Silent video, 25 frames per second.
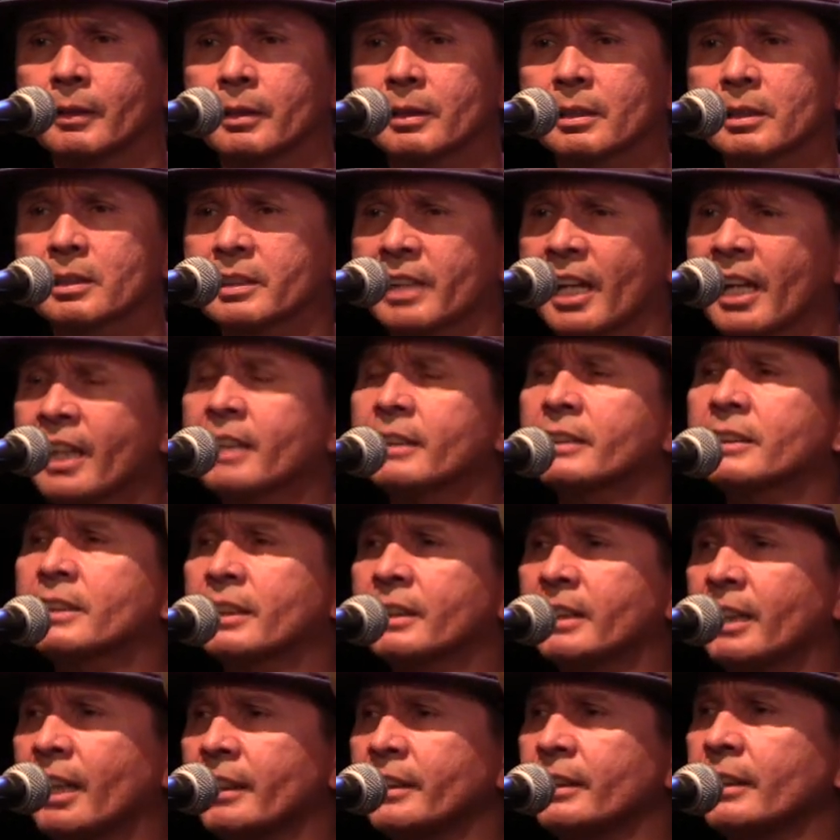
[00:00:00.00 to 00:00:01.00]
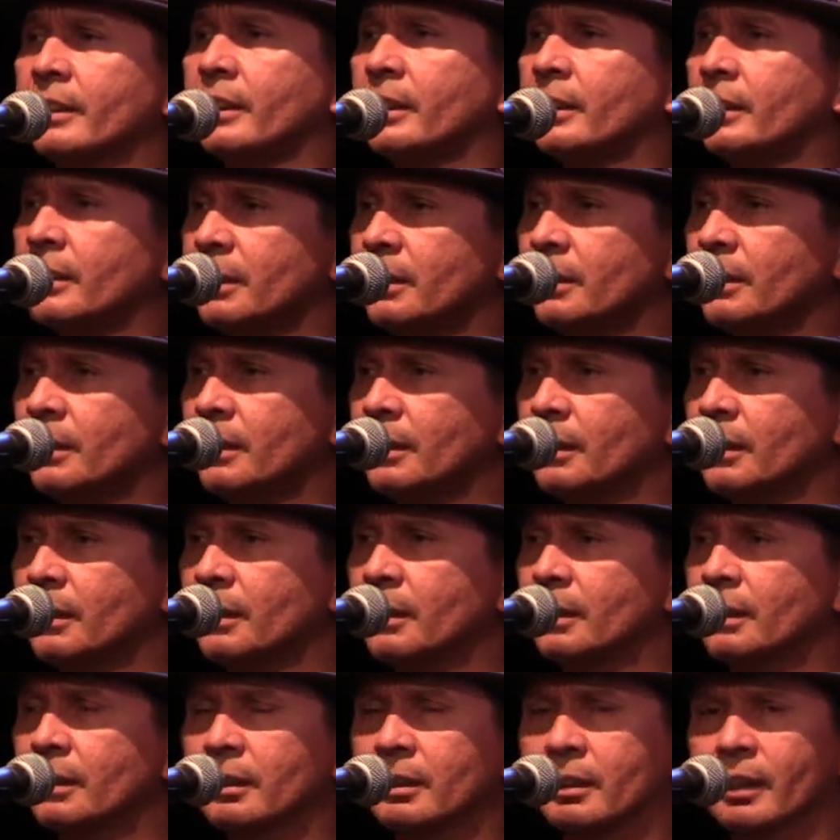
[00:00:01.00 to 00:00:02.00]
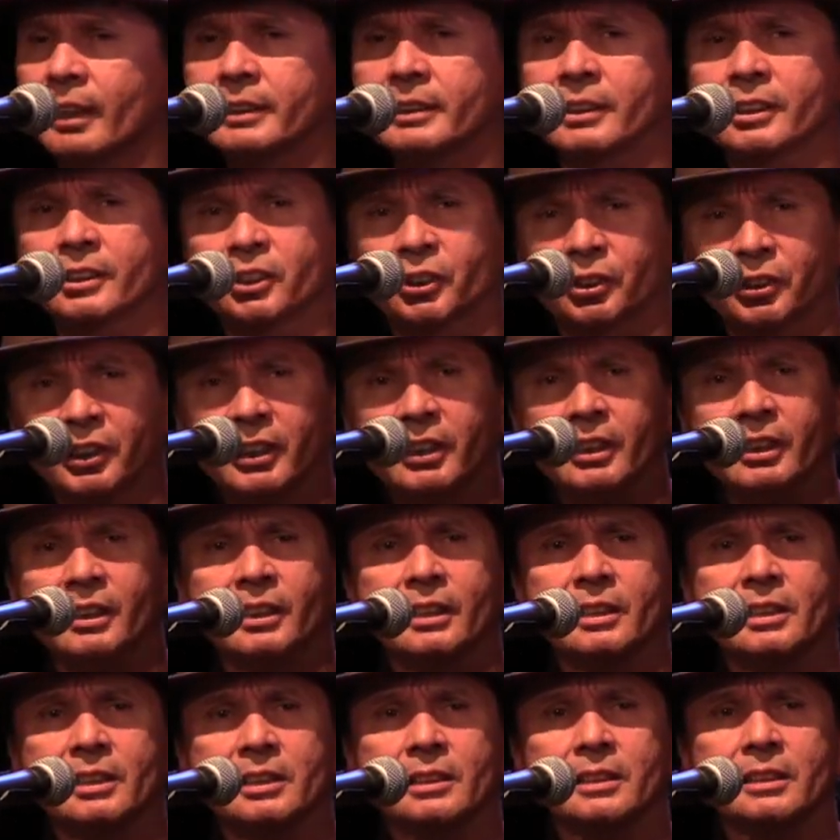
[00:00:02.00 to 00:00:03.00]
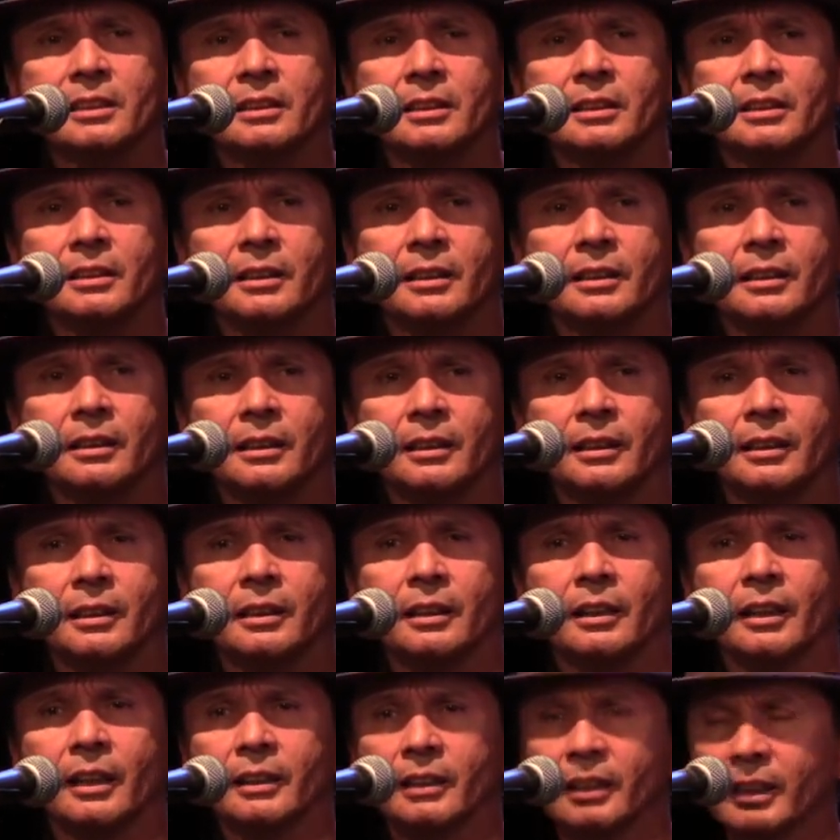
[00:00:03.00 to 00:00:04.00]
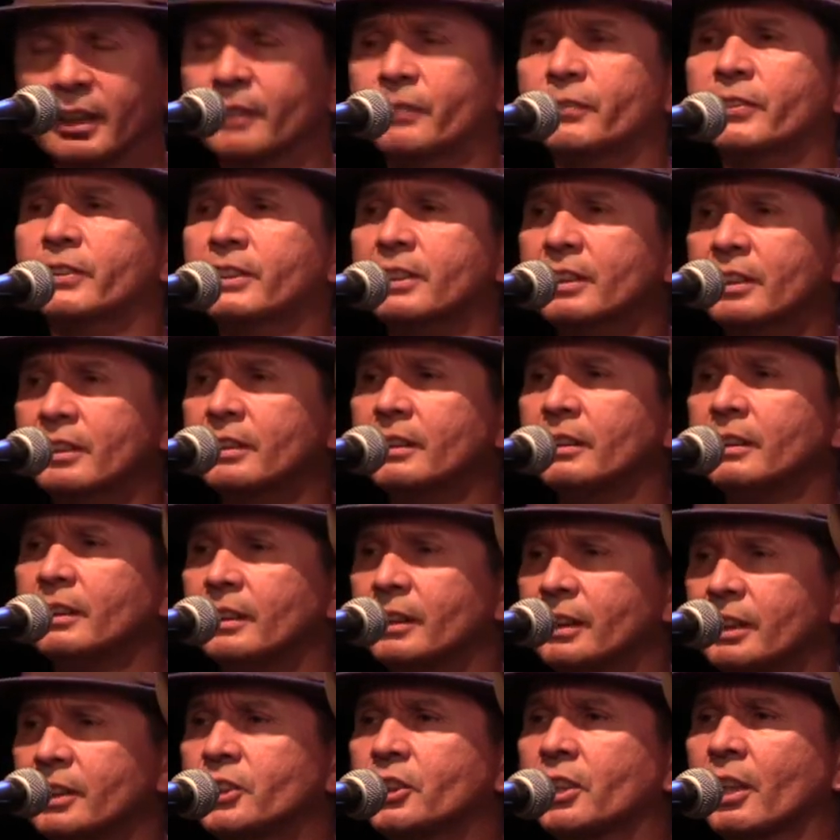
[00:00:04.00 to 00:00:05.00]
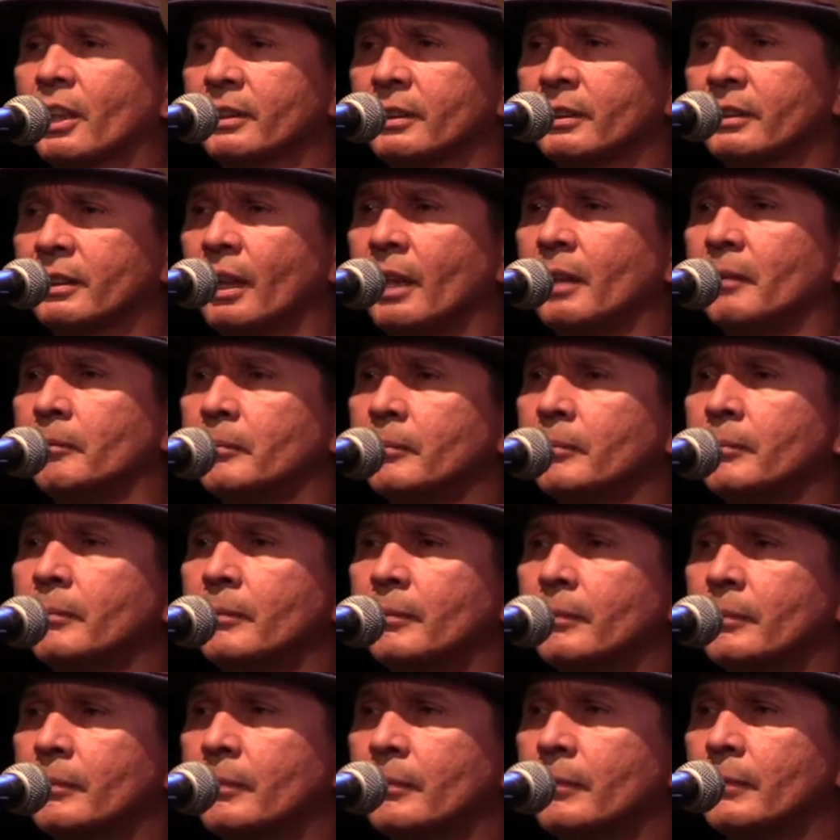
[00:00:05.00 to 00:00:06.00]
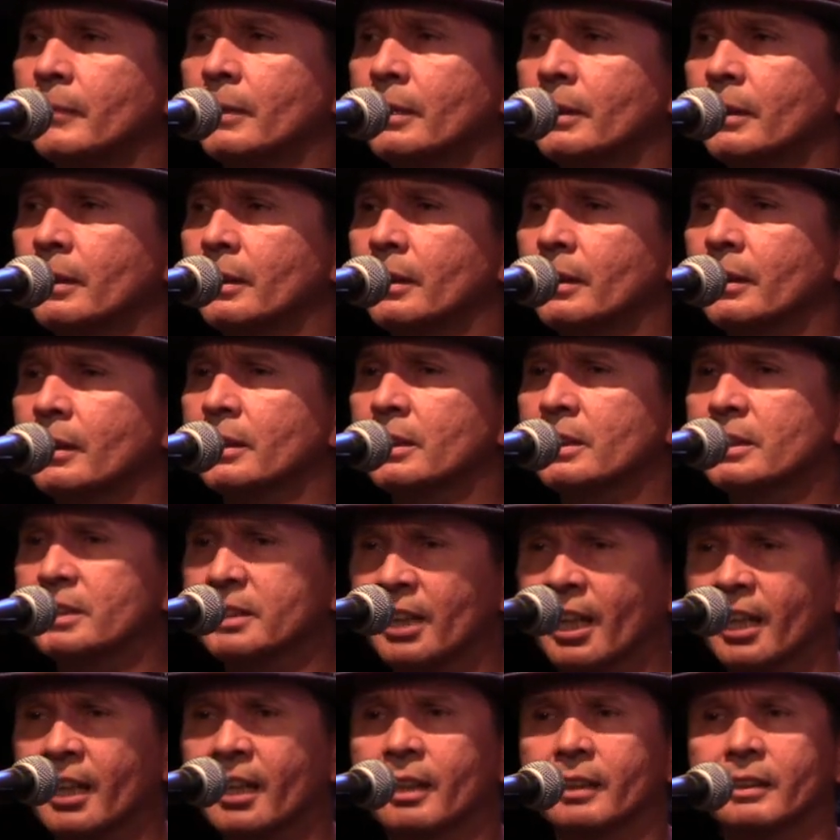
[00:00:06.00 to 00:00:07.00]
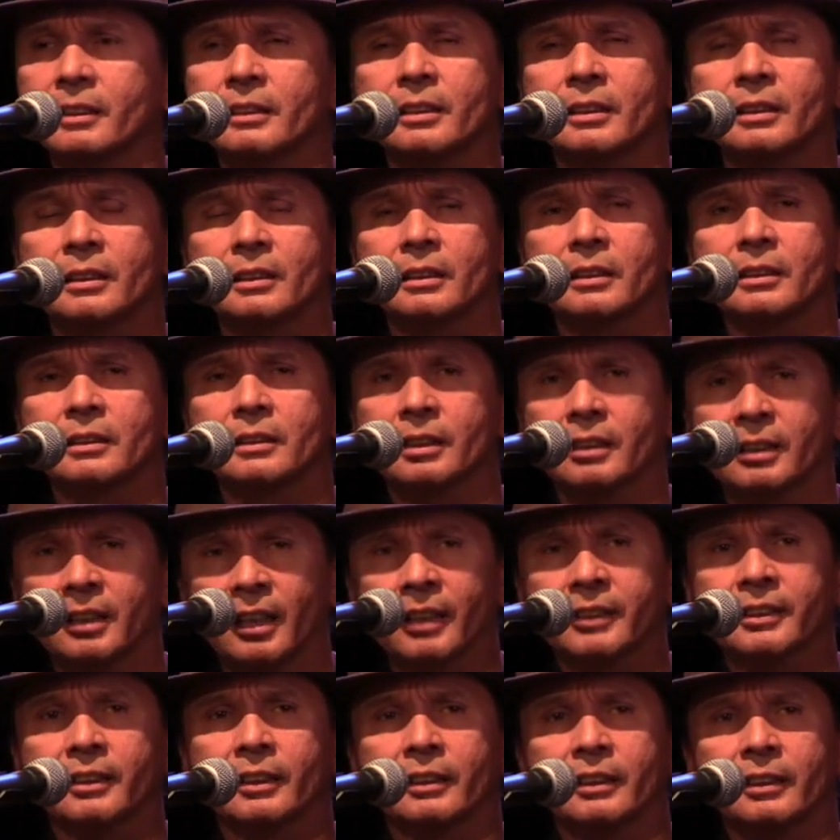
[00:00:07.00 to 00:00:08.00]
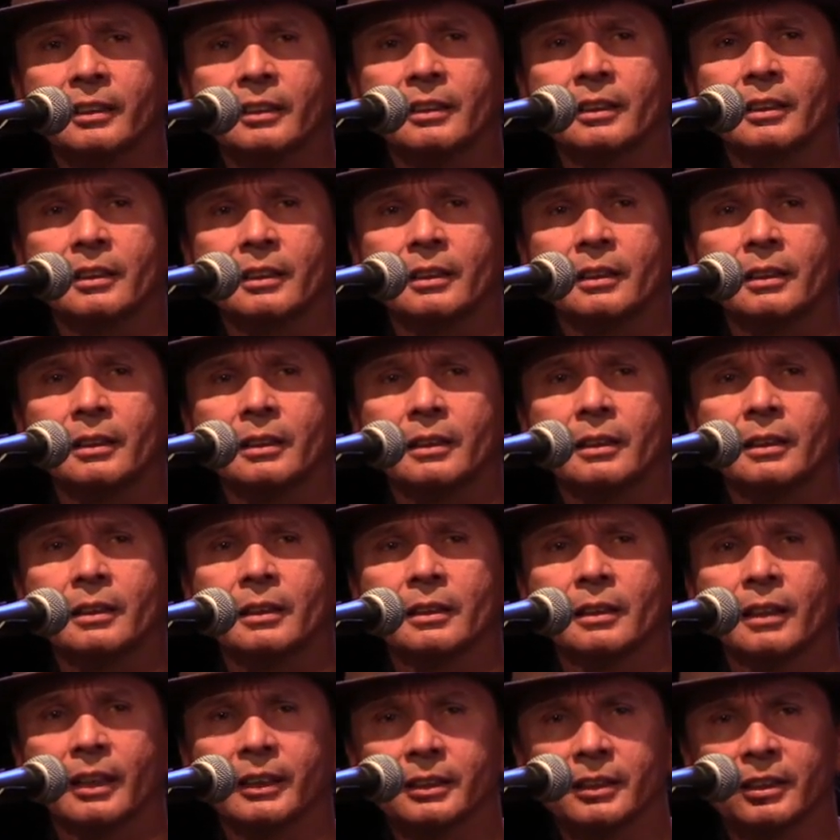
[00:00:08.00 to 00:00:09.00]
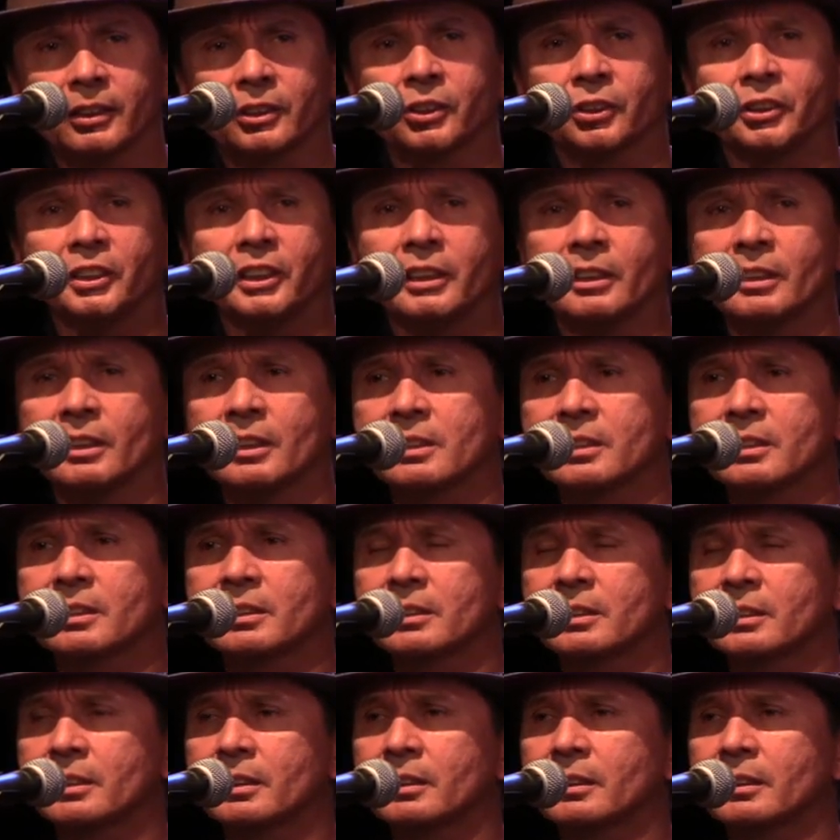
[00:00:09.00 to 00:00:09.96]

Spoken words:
Stand together like the trees and lift each other up. Stand together like the trees